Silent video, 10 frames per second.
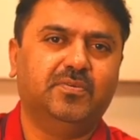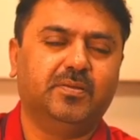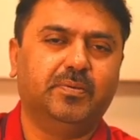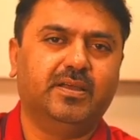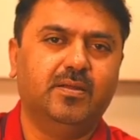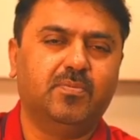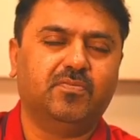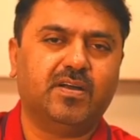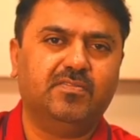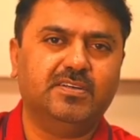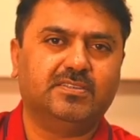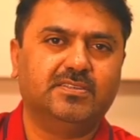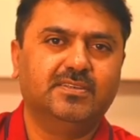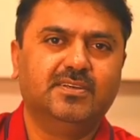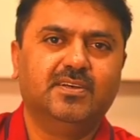with a big number of
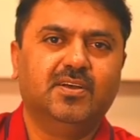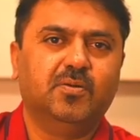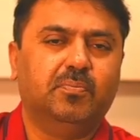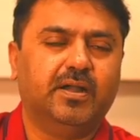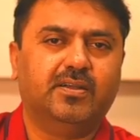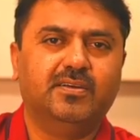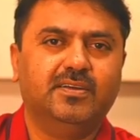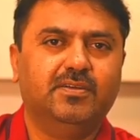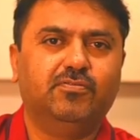covers, but